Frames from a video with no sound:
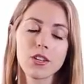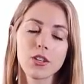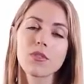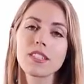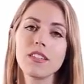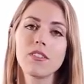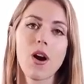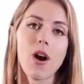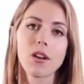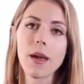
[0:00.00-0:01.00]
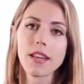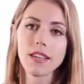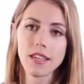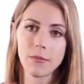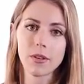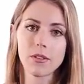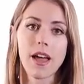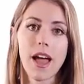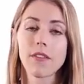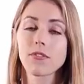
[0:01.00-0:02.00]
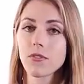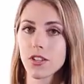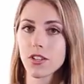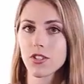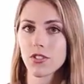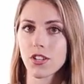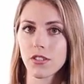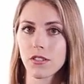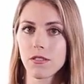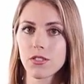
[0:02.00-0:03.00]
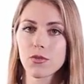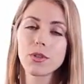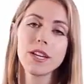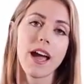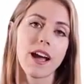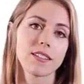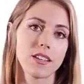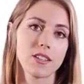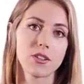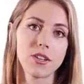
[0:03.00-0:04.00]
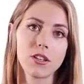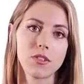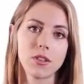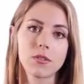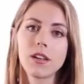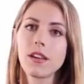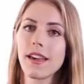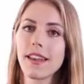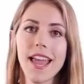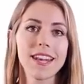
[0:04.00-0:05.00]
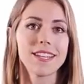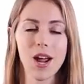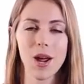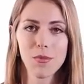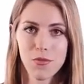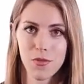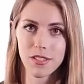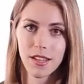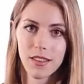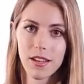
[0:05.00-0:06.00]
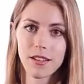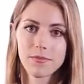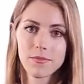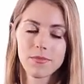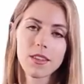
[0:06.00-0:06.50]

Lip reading: You'll receive an automatic email after registration to re-access your interview at any time before the deadline.